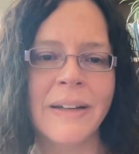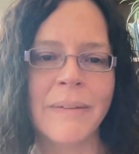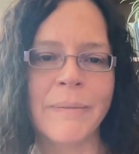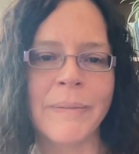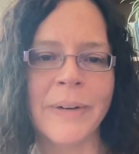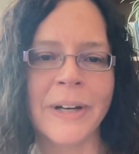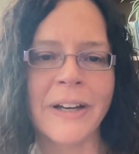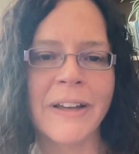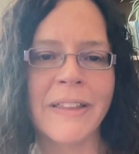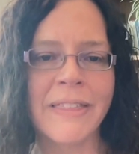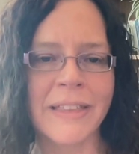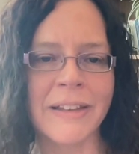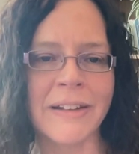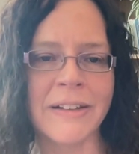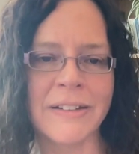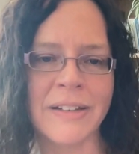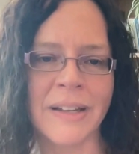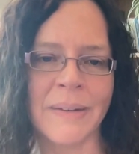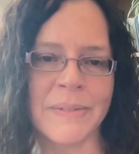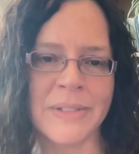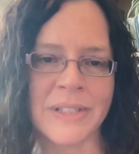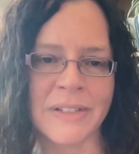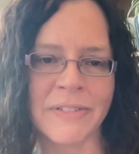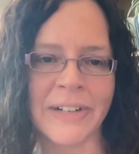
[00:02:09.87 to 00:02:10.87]
both in
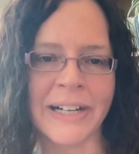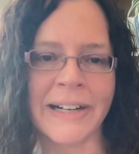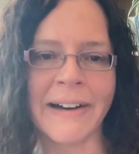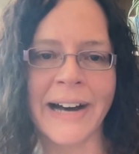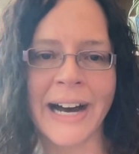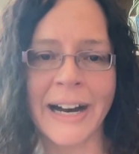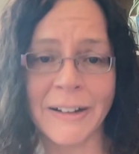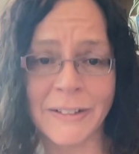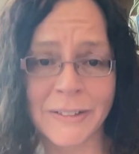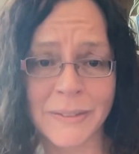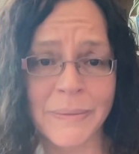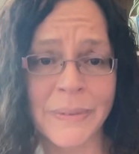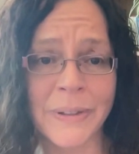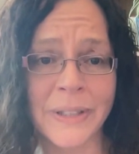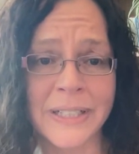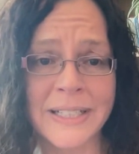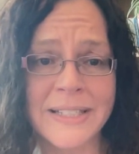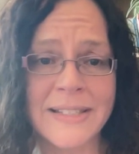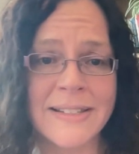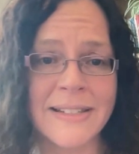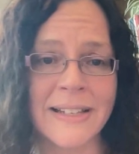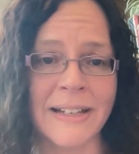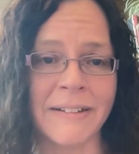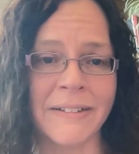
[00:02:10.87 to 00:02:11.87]
terms of our
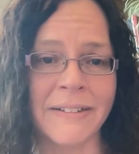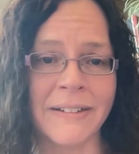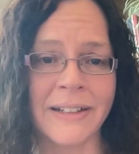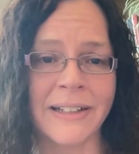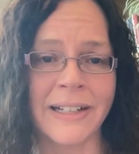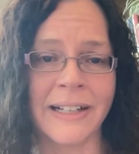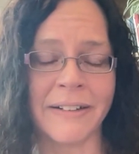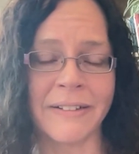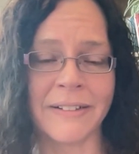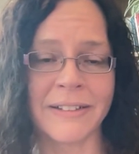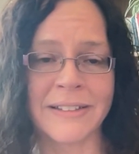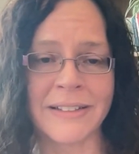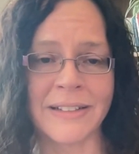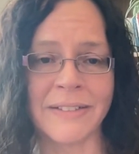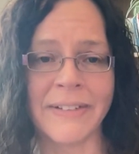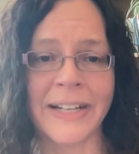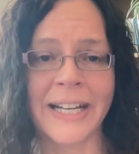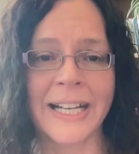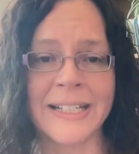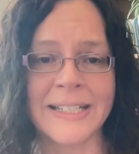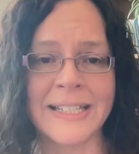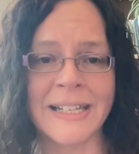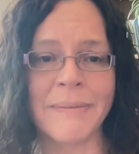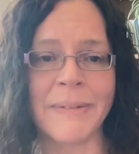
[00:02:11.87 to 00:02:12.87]
outputs, our sort of
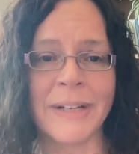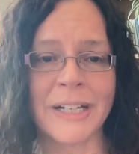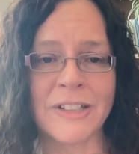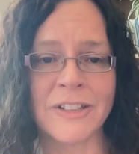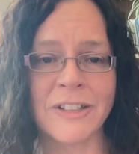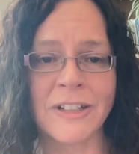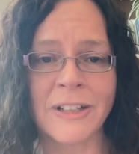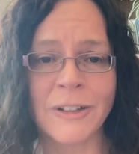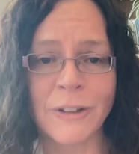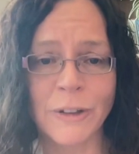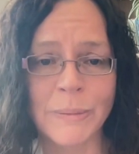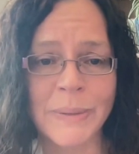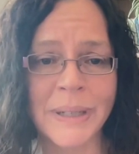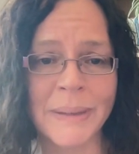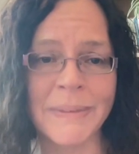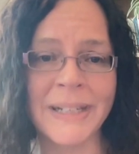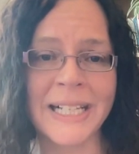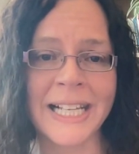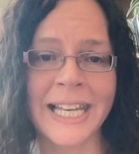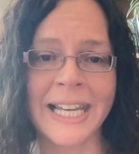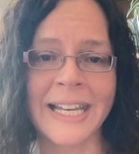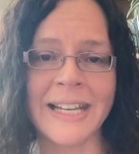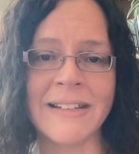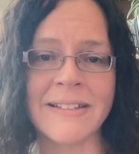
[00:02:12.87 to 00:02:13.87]
academic journal
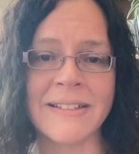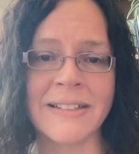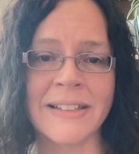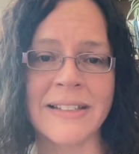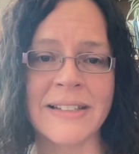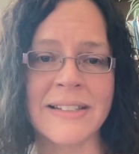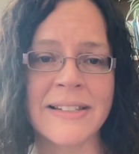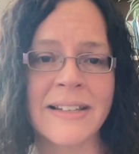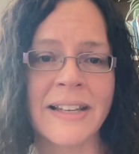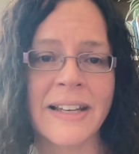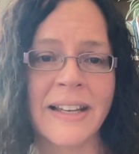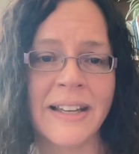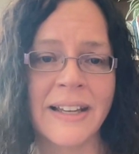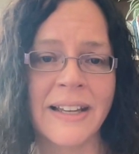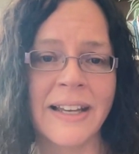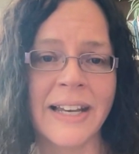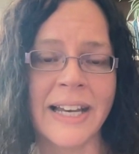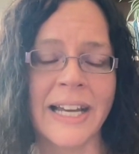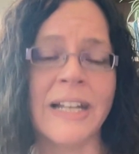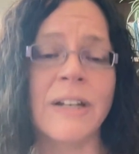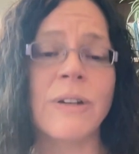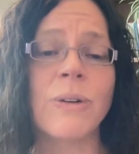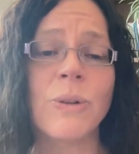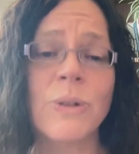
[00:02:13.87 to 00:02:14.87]
publications,
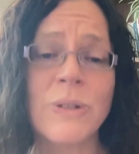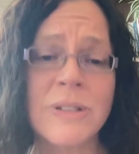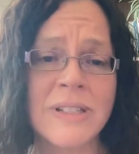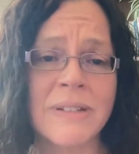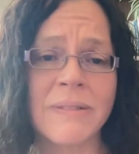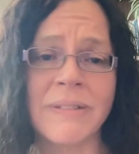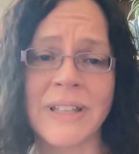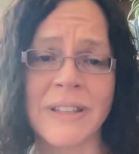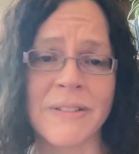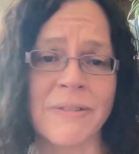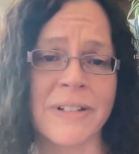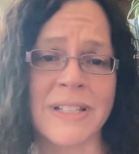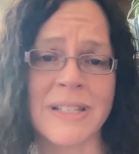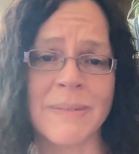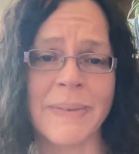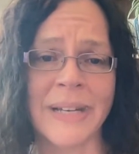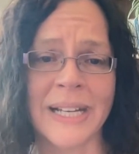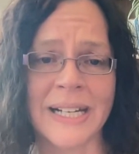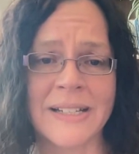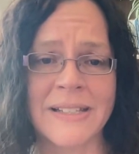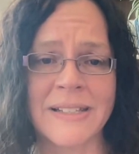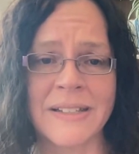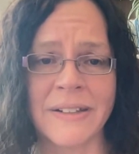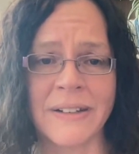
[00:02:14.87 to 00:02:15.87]
and also with
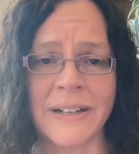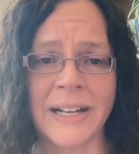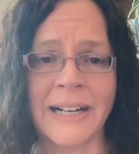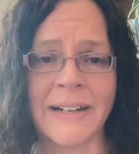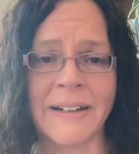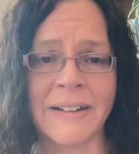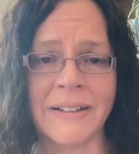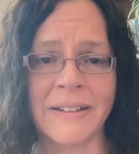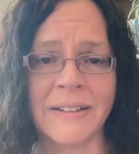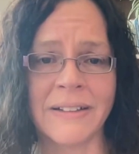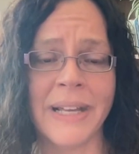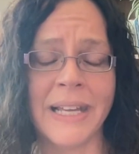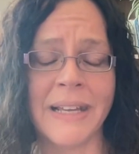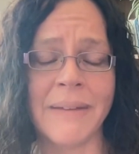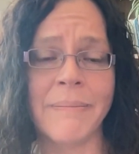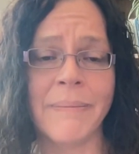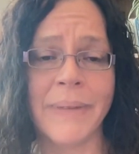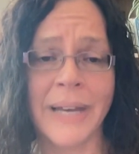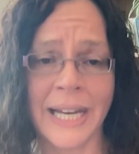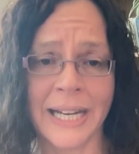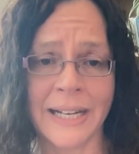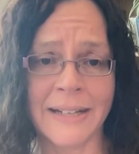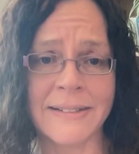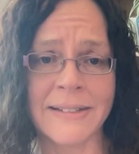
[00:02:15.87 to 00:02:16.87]
respect to our
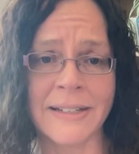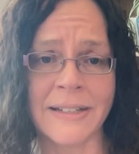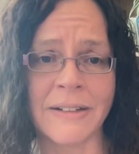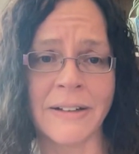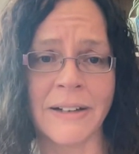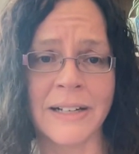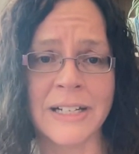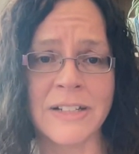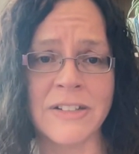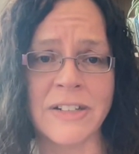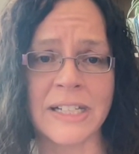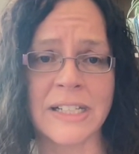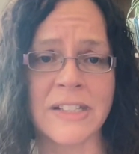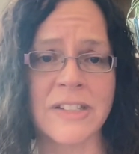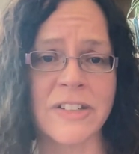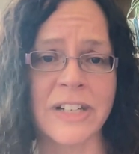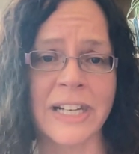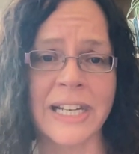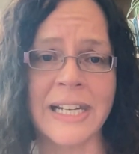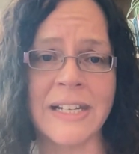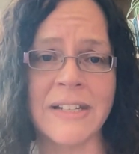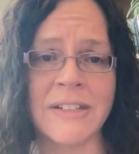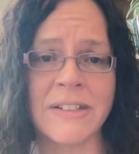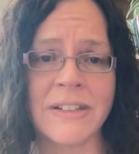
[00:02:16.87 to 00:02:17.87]
impact and knowledge
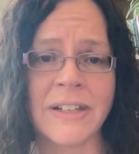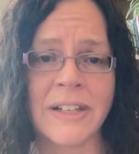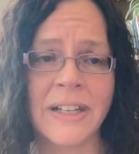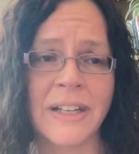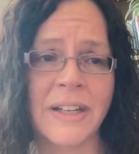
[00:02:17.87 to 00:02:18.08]
exchange.